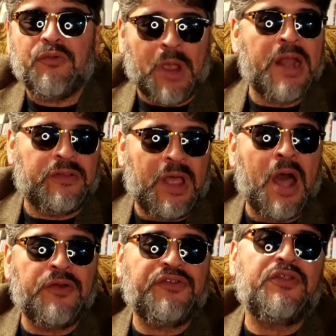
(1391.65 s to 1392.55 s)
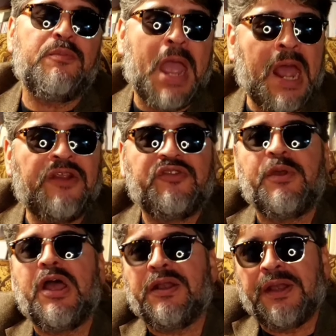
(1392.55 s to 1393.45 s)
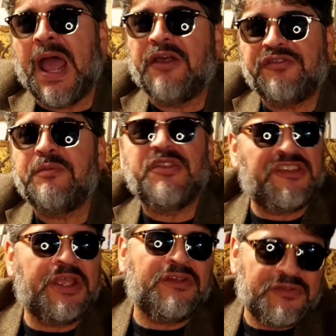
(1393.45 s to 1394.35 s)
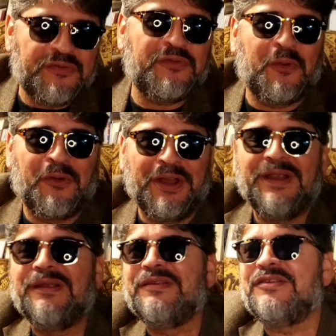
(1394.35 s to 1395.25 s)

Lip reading: write a letter to the management and ask them to change the flooring.